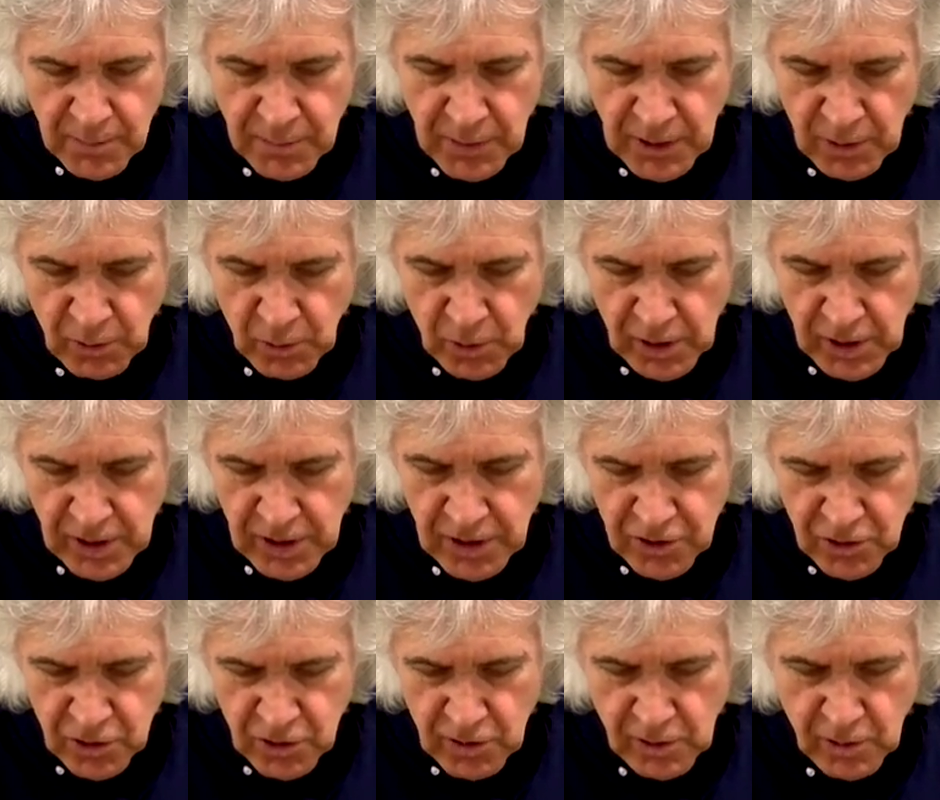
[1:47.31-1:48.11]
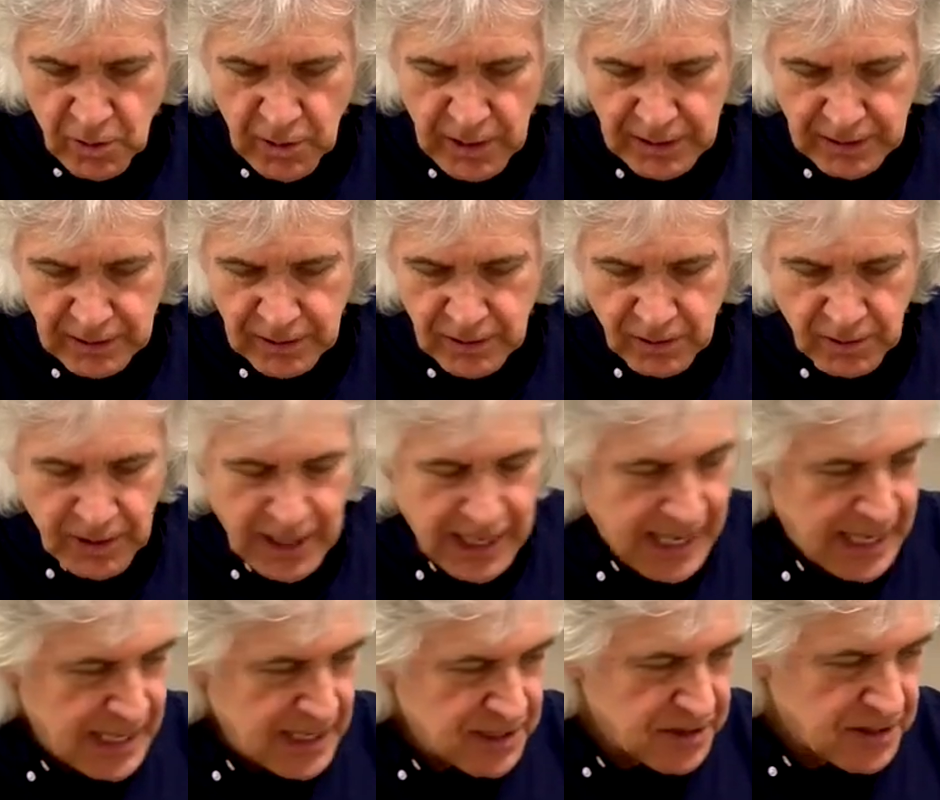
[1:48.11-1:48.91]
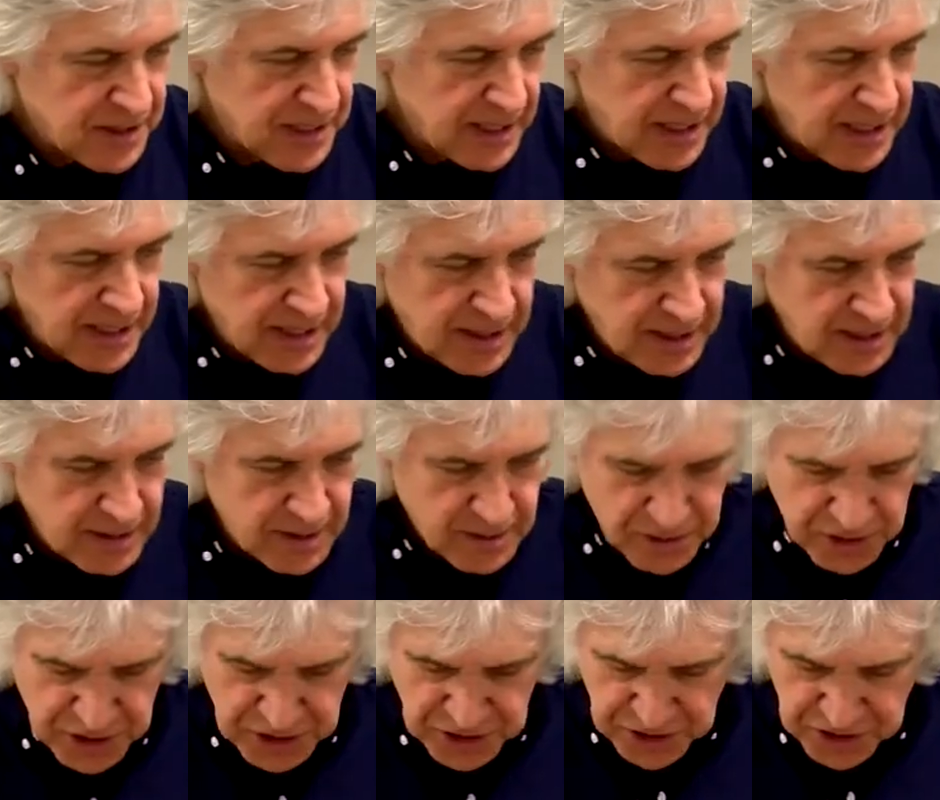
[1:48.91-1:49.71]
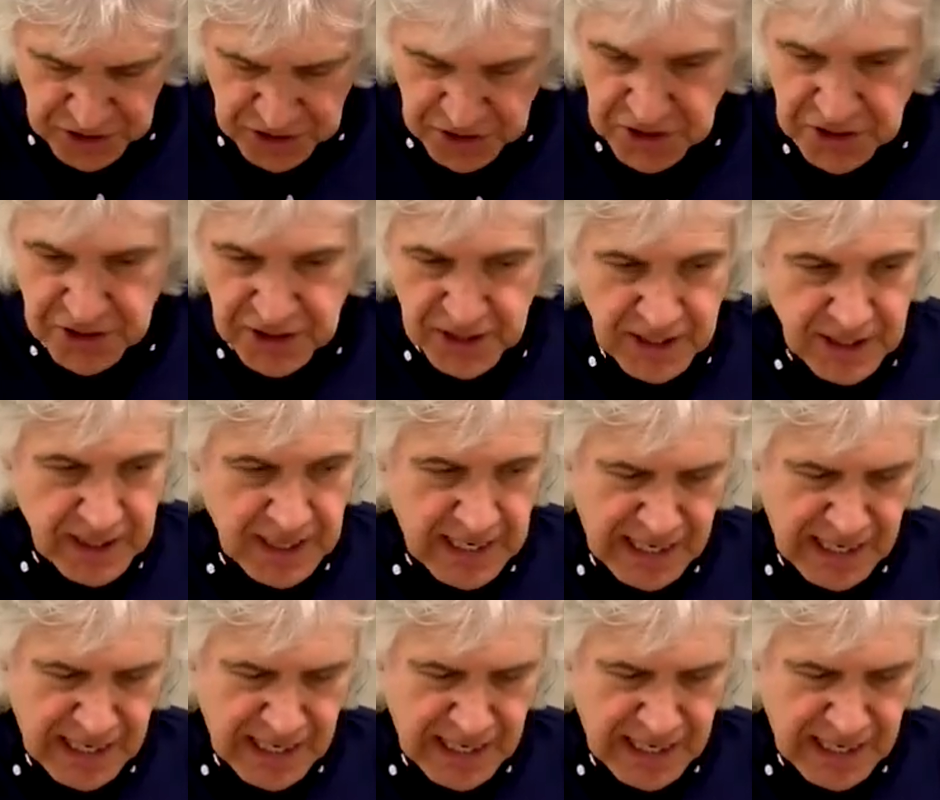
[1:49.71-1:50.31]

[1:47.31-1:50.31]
But we're going to do a quick little casting here just to see